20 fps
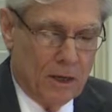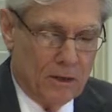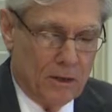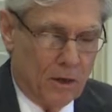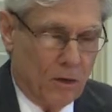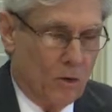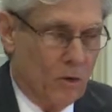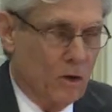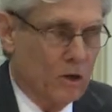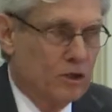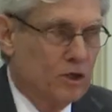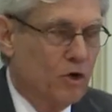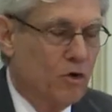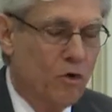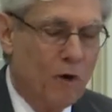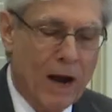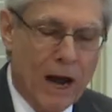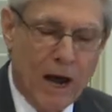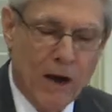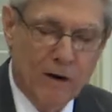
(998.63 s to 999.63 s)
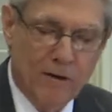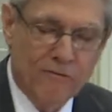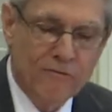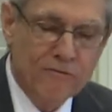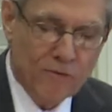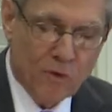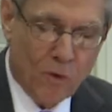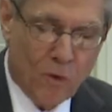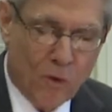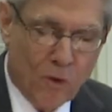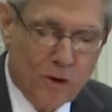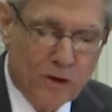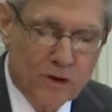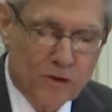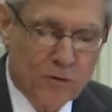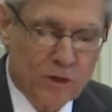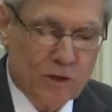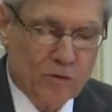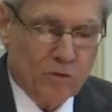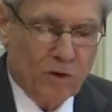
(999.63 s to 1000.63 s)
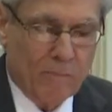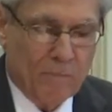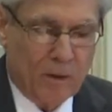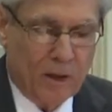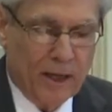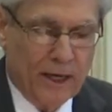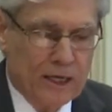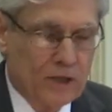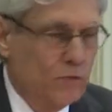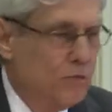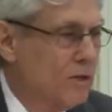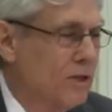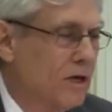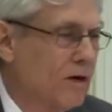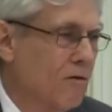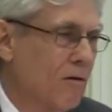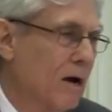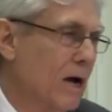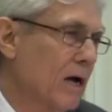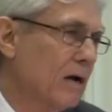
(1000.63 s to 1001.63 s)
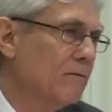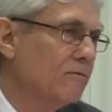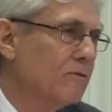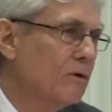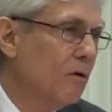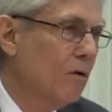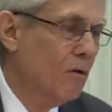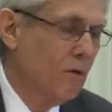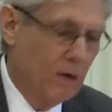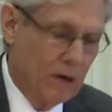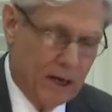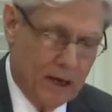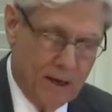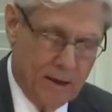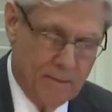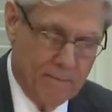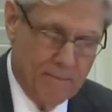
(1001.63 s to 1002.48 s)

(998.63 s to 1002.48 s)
the Lord's crown of thorns was replaced with a crown of glory.